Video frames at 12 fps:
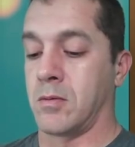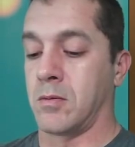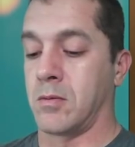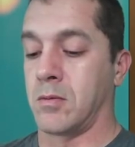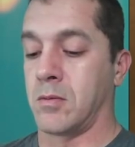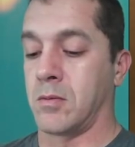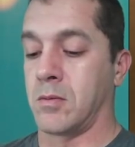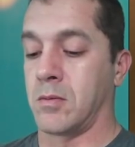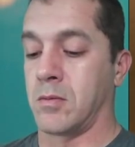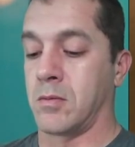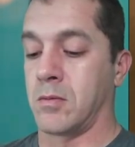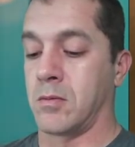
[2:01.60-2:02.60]

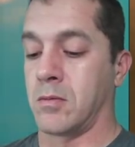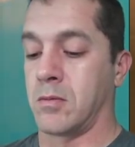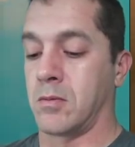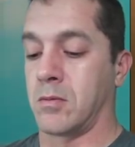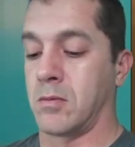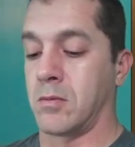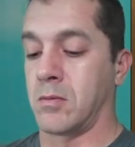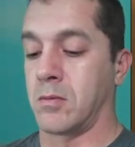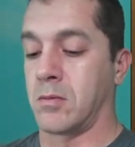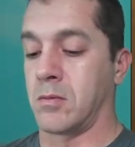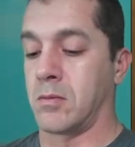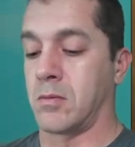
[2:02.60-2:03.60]

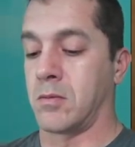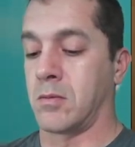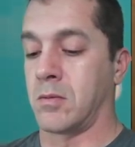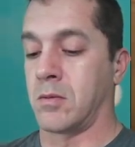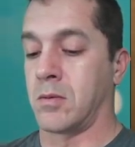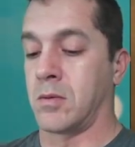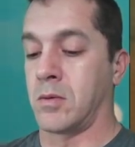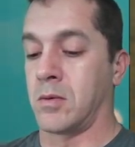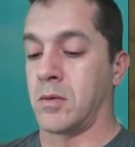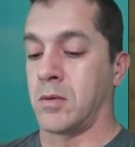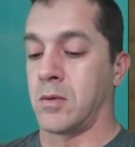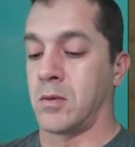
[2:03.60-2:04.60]

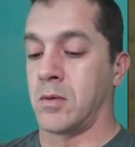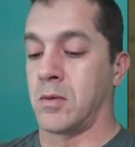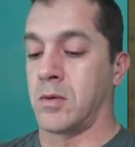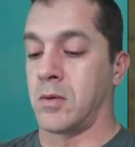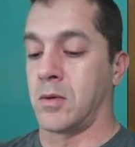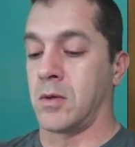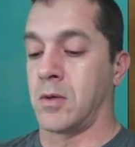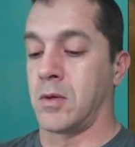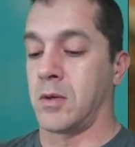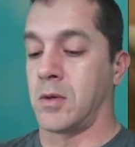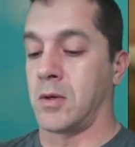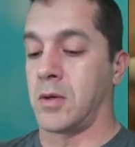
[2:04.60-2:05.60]

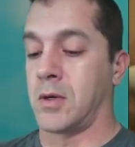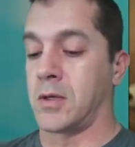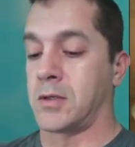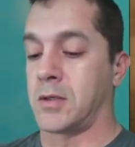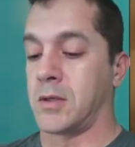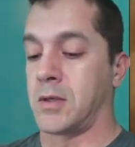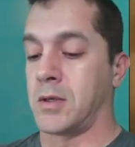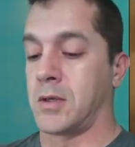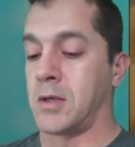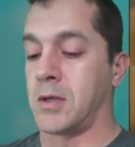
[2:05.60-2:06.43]
[no speech]